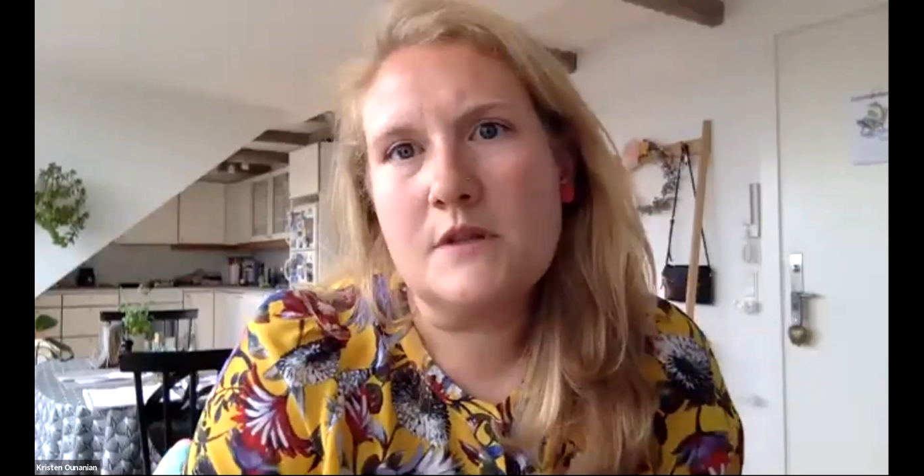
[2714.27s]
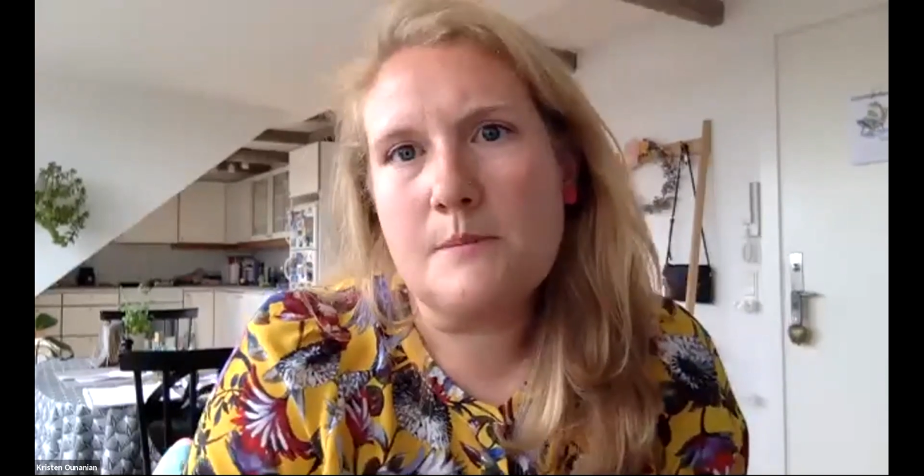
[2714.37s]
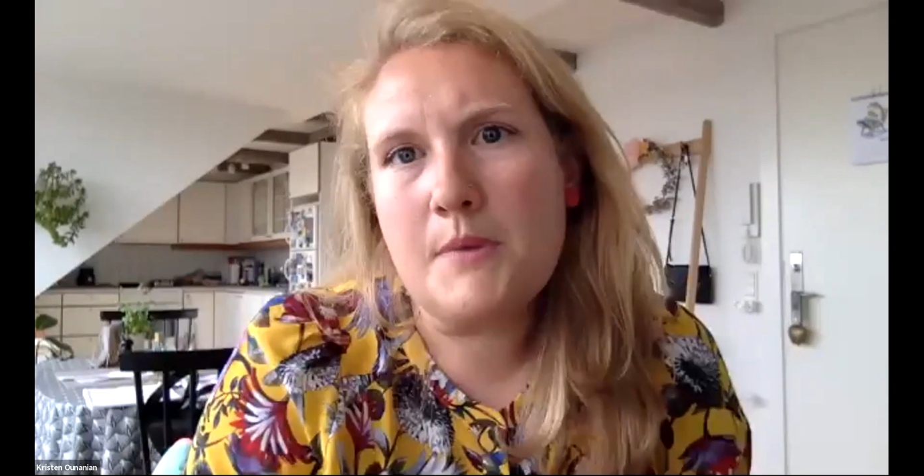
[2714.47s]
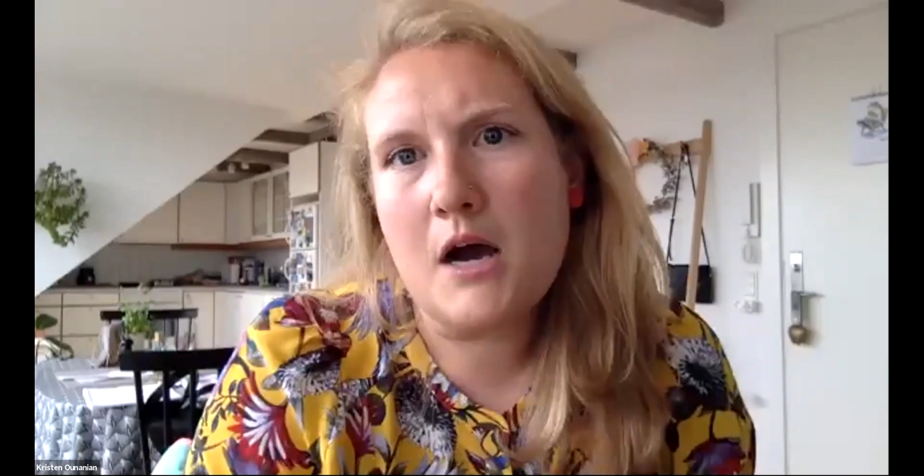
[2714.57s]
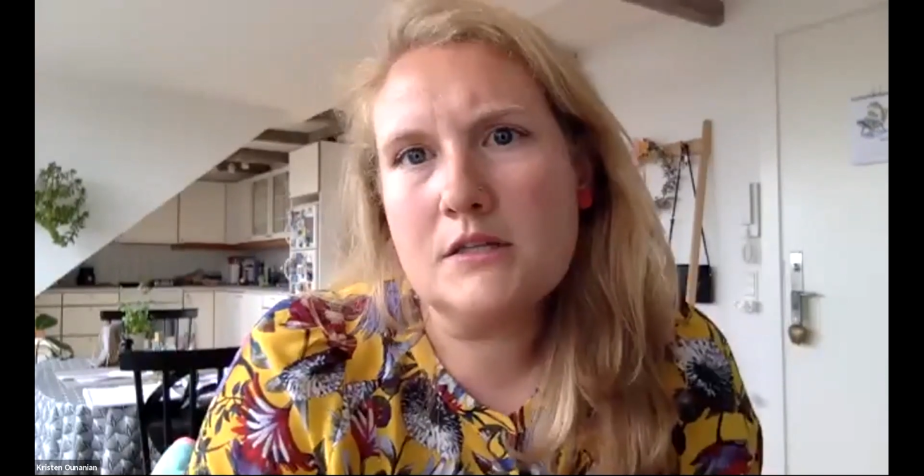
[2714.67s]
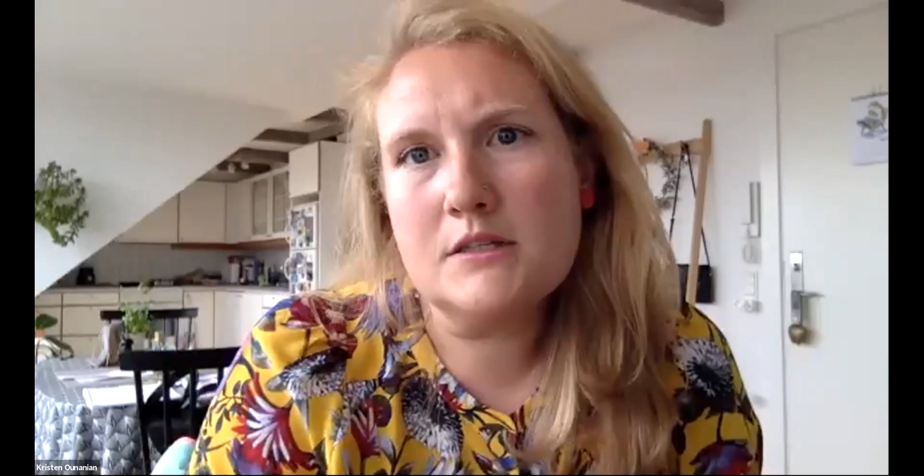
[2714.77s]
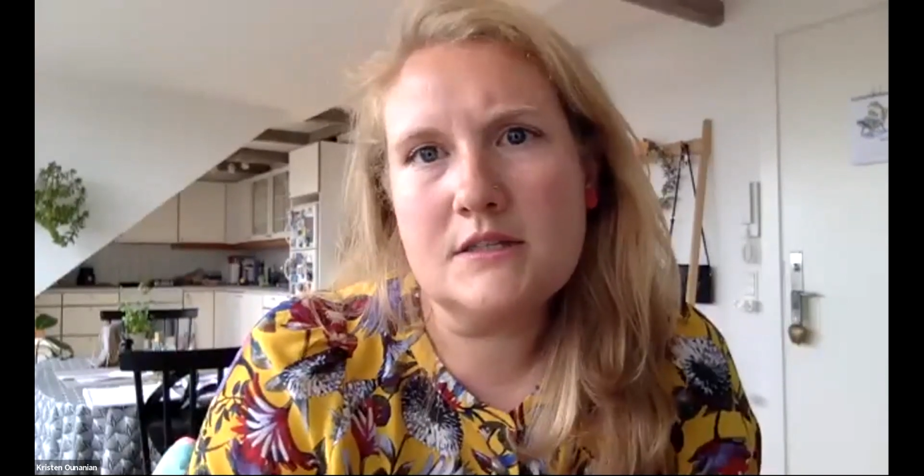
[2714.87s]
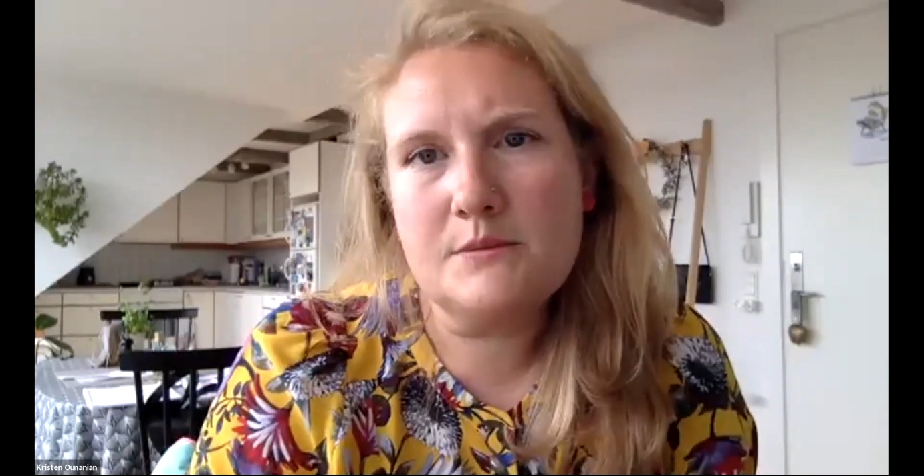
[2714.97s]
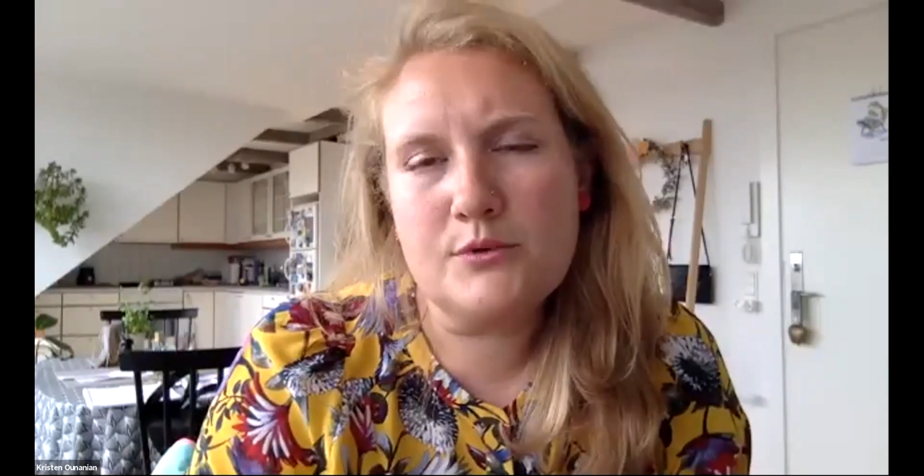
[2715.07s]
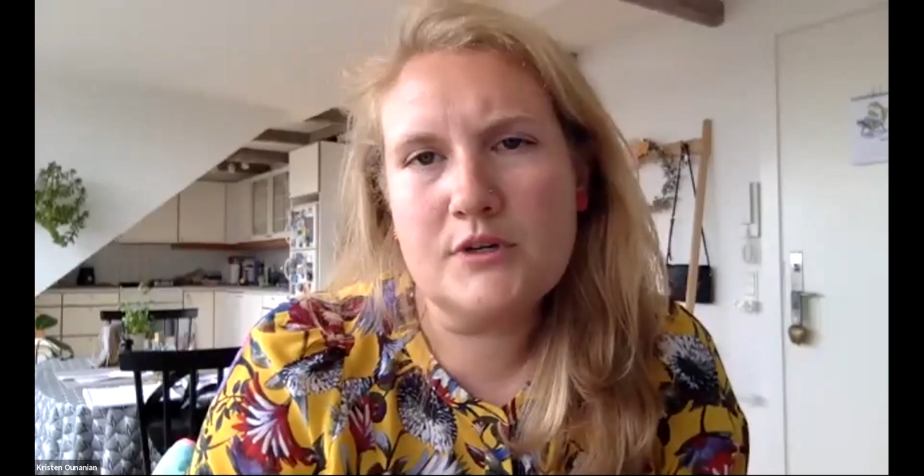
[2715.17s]
the
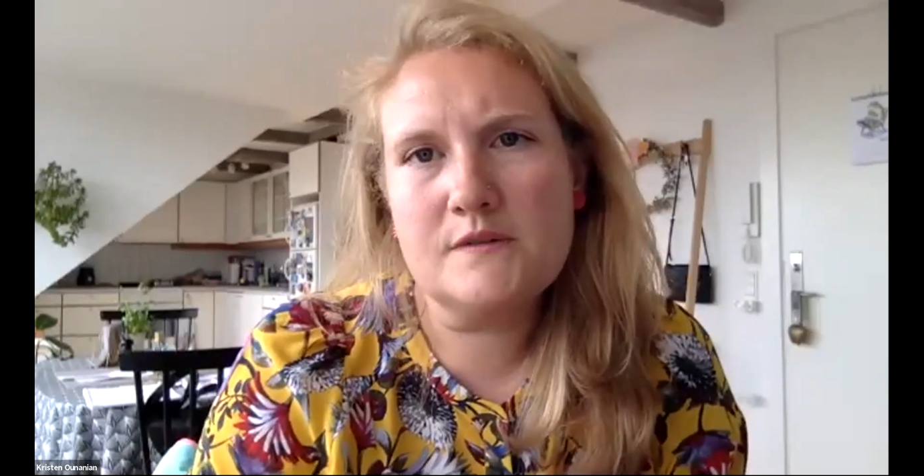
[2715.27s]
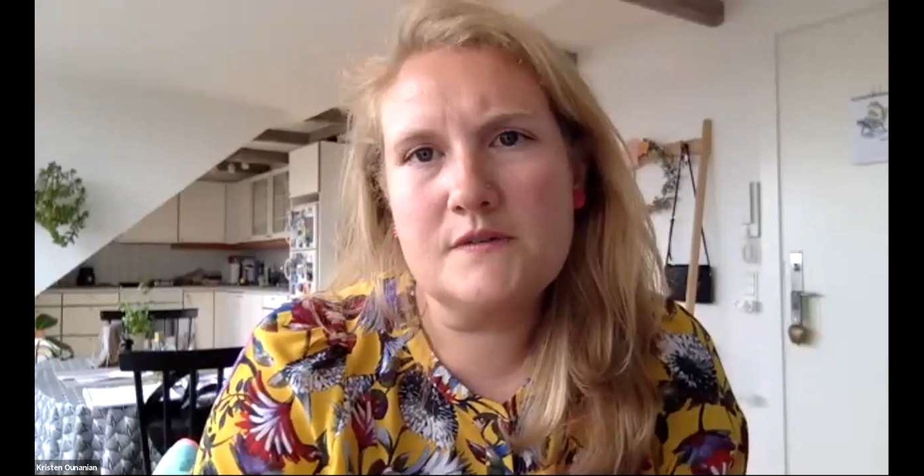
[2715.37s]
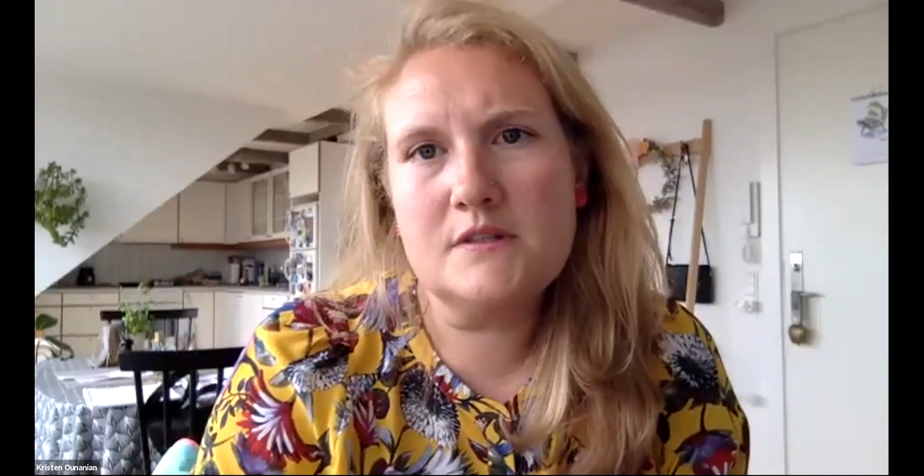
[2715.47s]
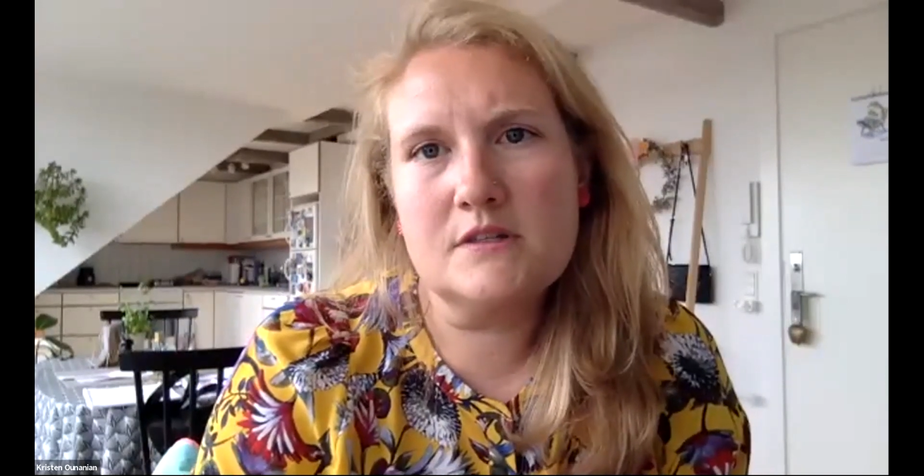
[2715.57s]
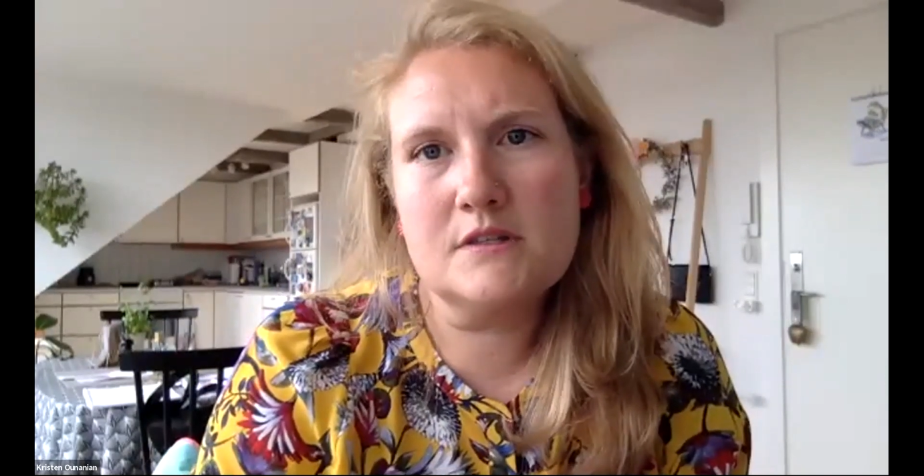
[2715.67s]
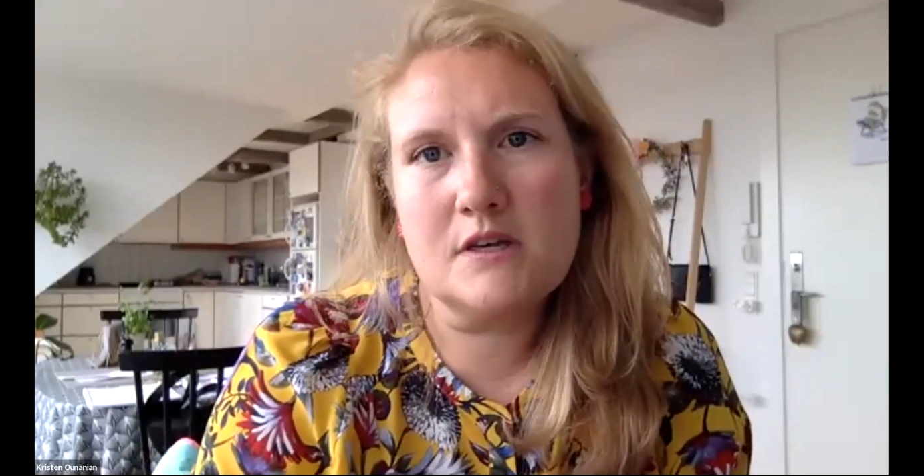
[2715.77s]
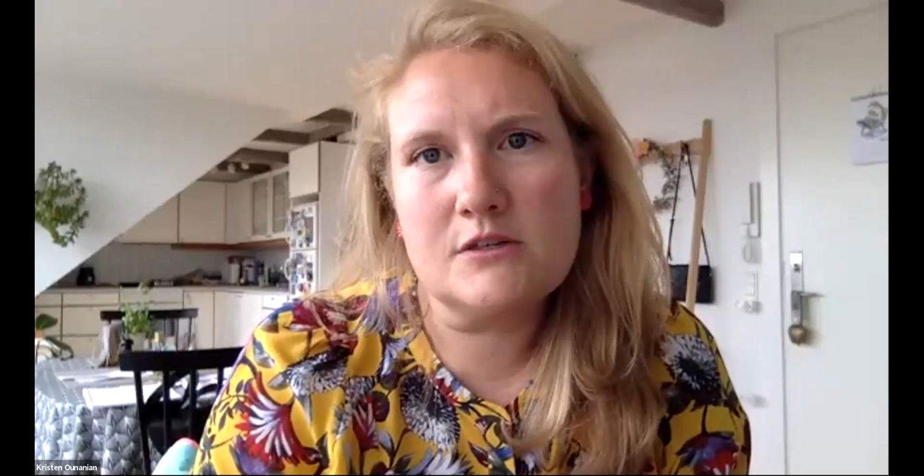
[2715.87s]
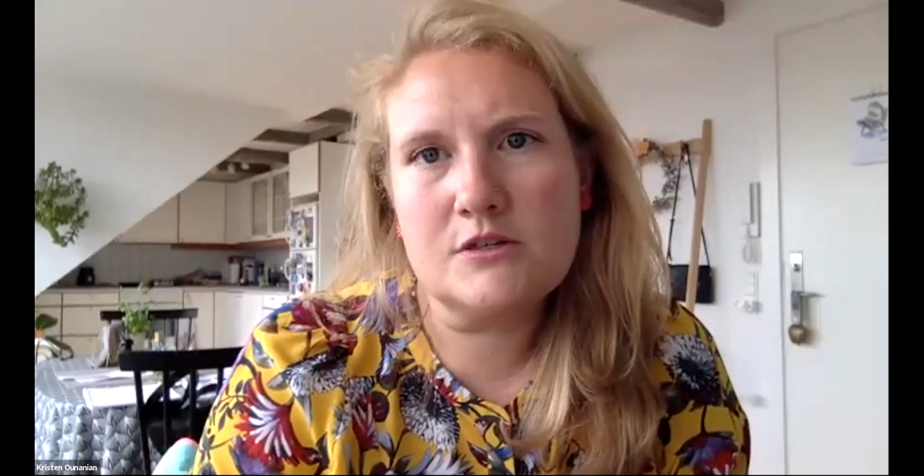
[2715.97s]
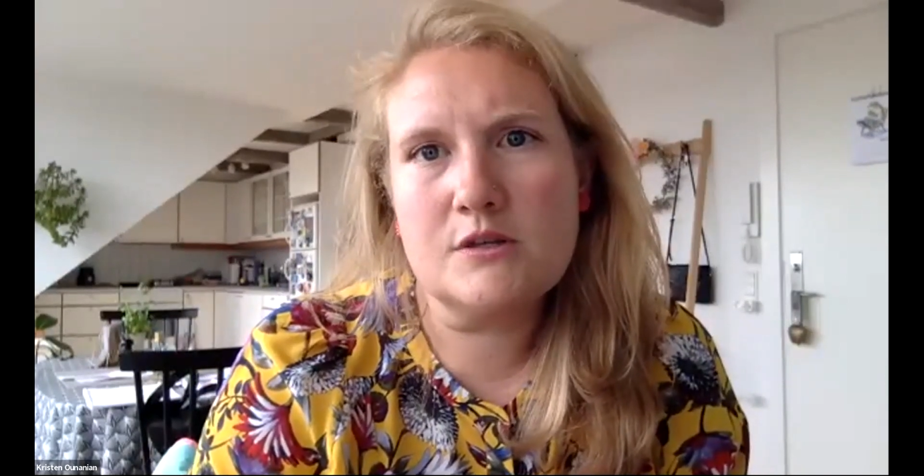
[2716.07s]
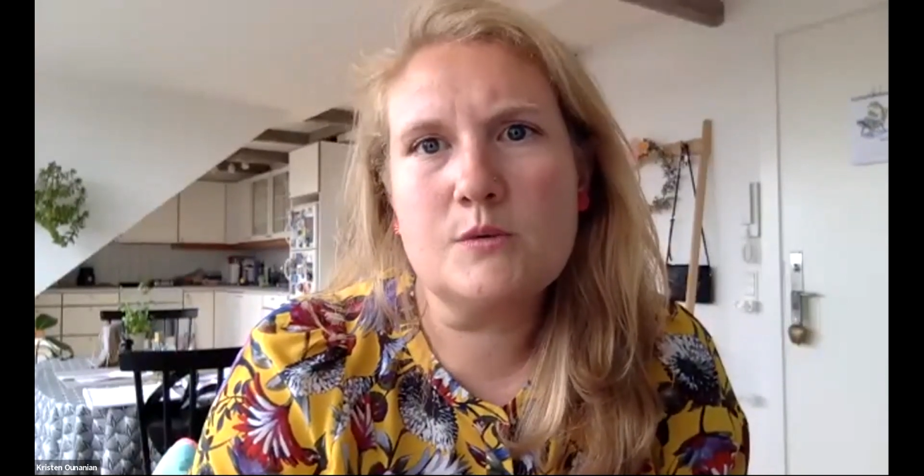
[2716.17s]
policy briefs and
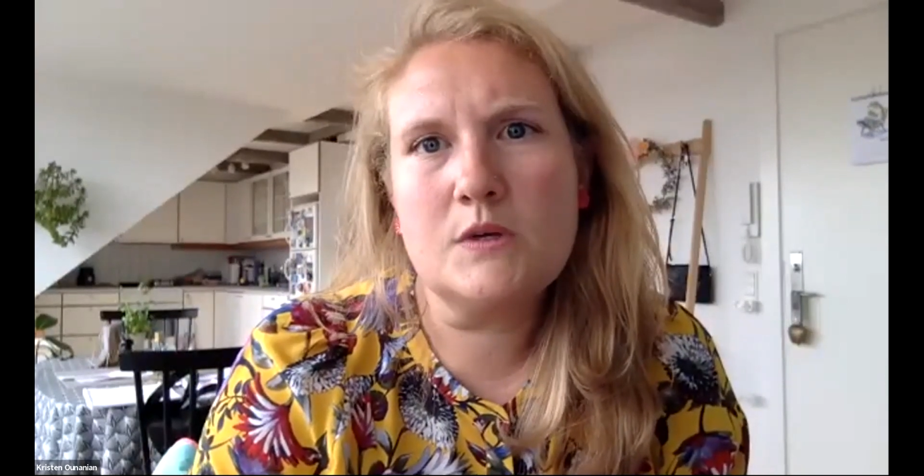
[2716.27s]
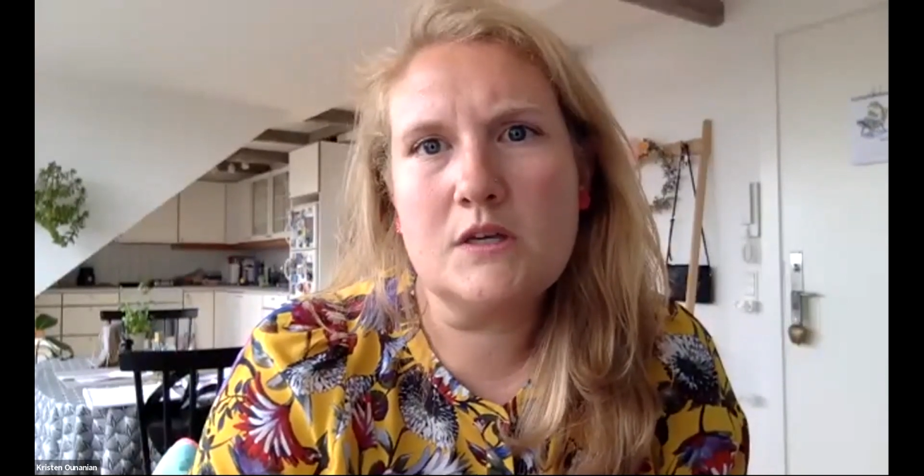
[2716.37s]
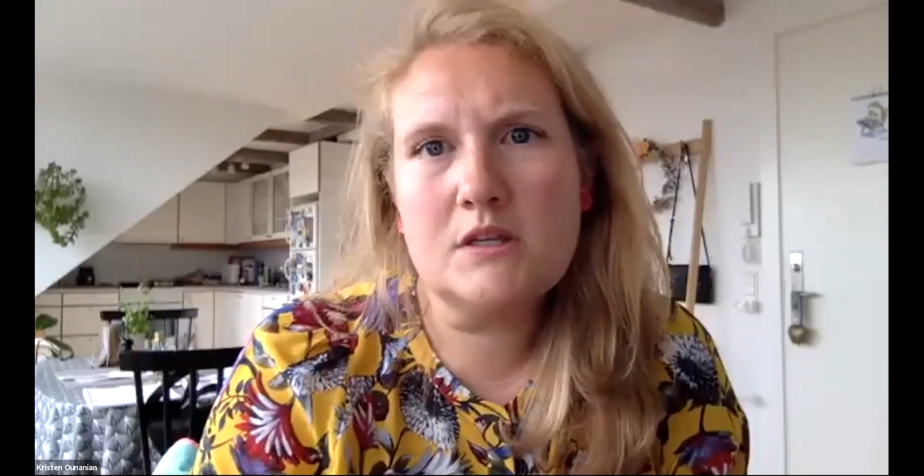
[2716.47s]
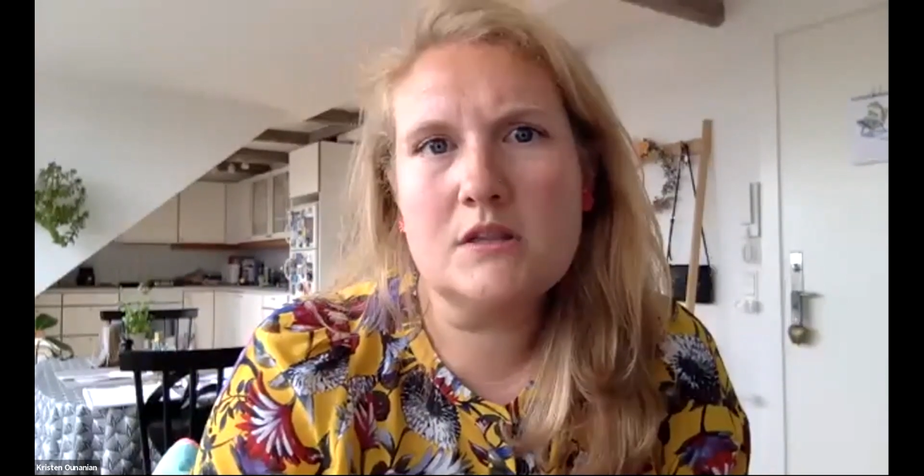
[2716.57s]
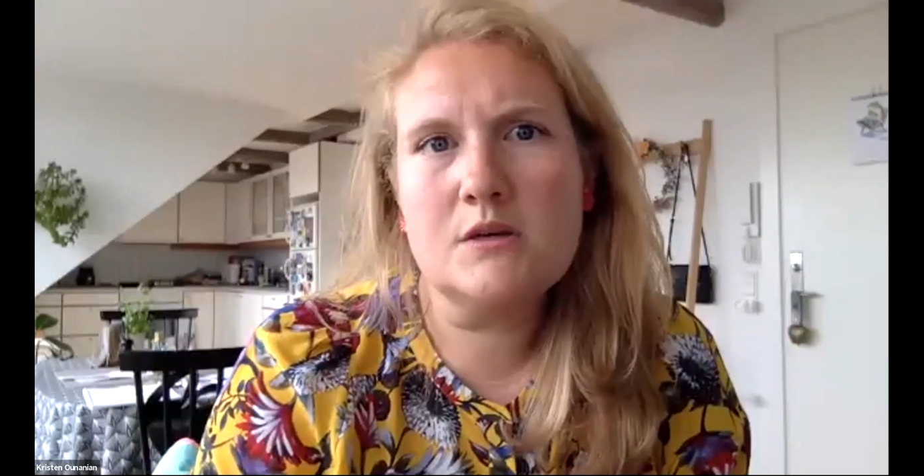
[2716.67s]
such that we